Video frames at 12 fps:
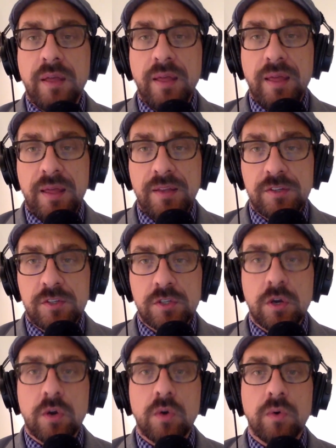And
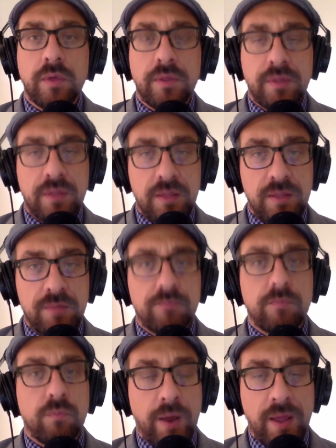so he
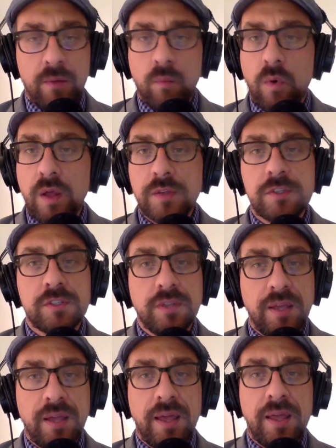ran once
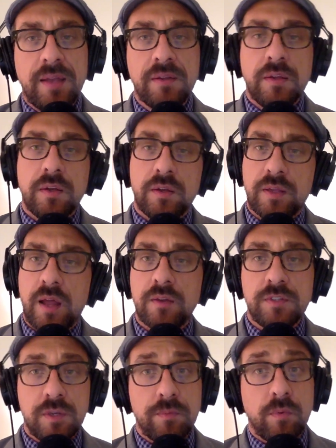and kind
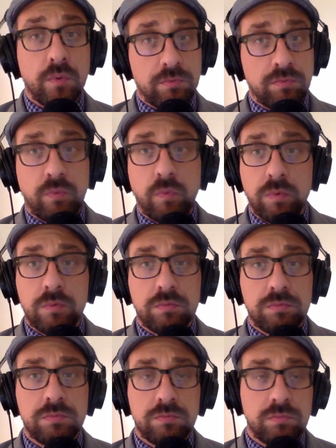of
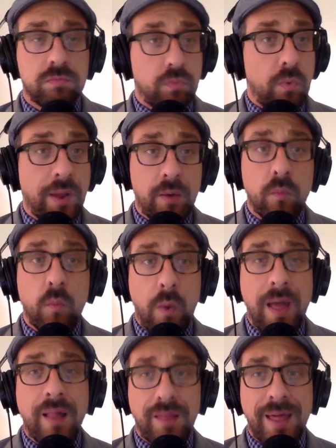ran
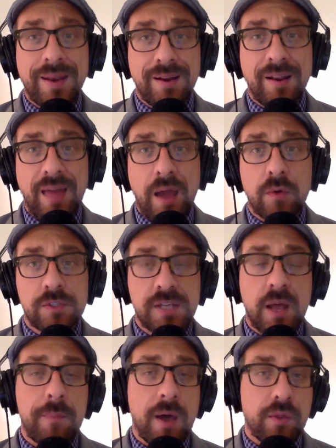well at an allowance,
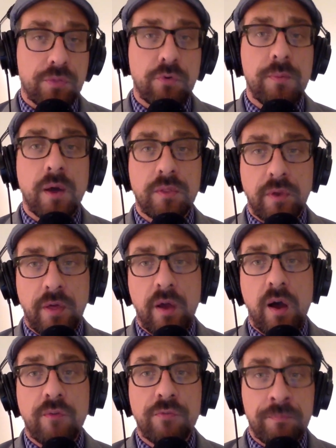had about a 3-month
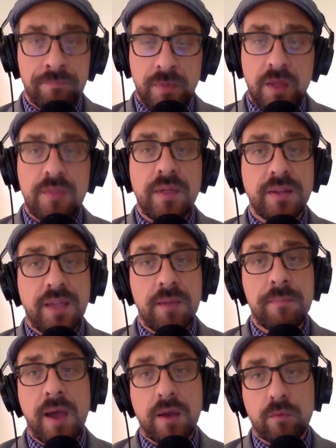layoff, and then
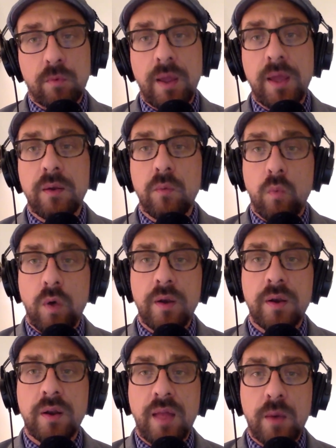came back, ran and won
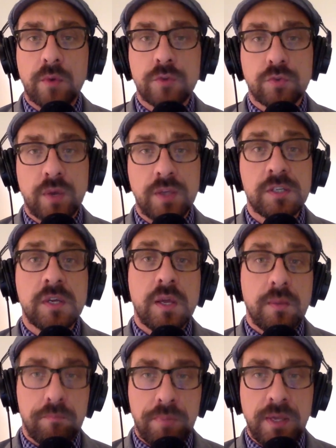an allowance race,
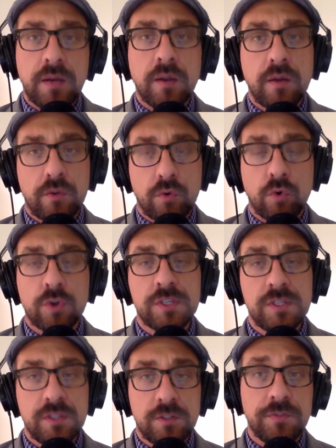beat another horse
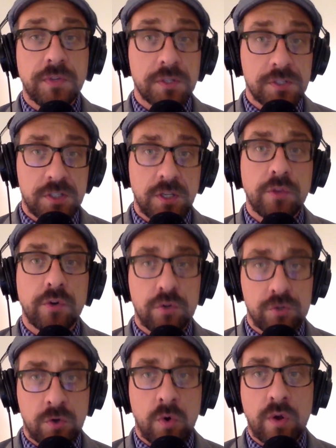in this field, Slither,
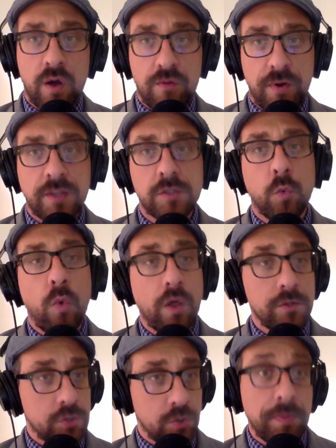who's going off at
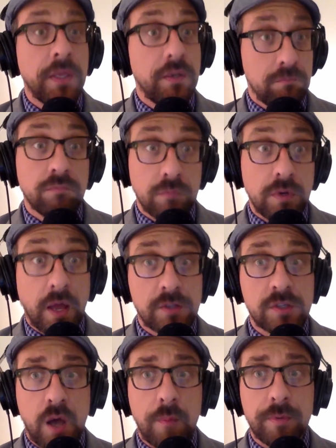8-1. So beat nice
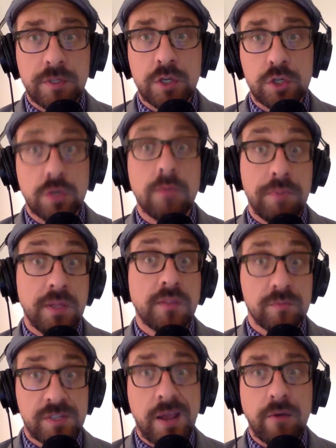competition and beat
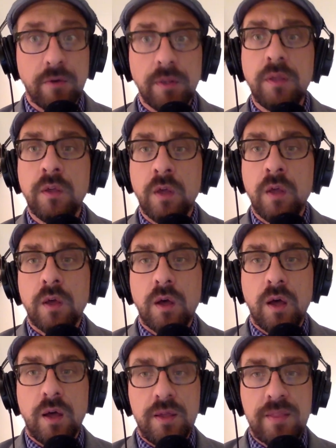them soundly
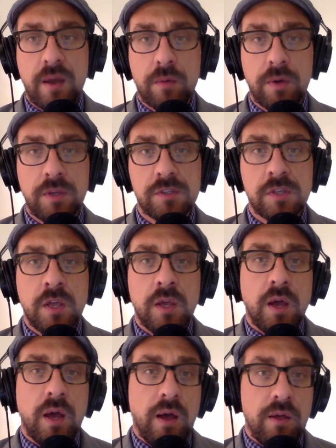in that race.
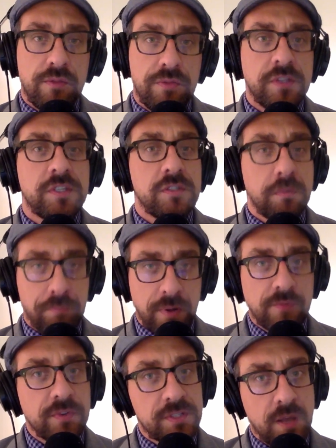This is a bit
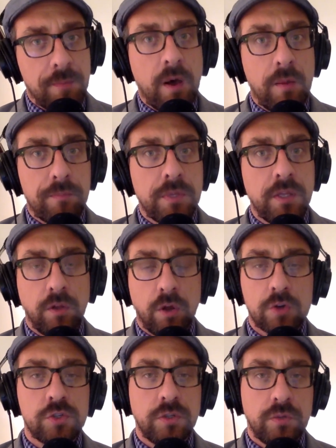of a step up. He
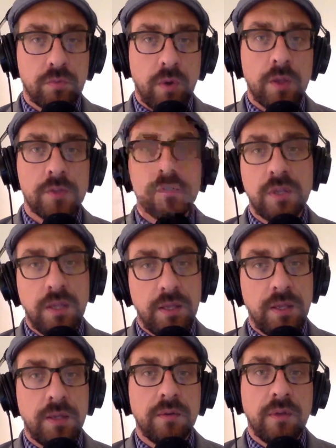largely runs
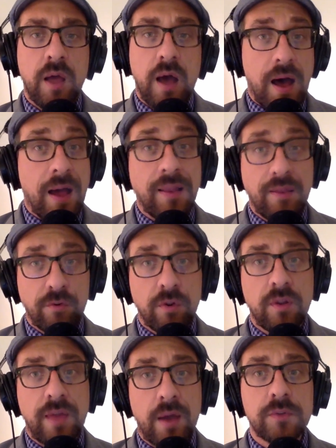in high-level
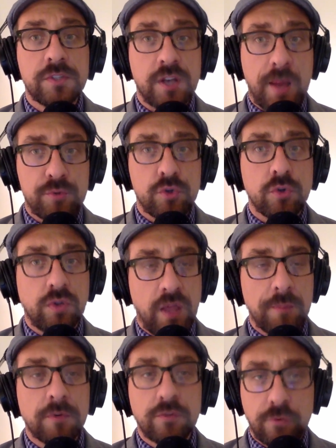allowance and optional
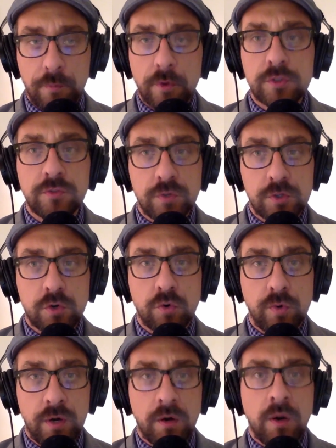claimers for most of his
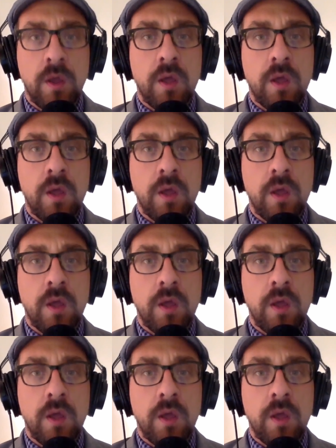career.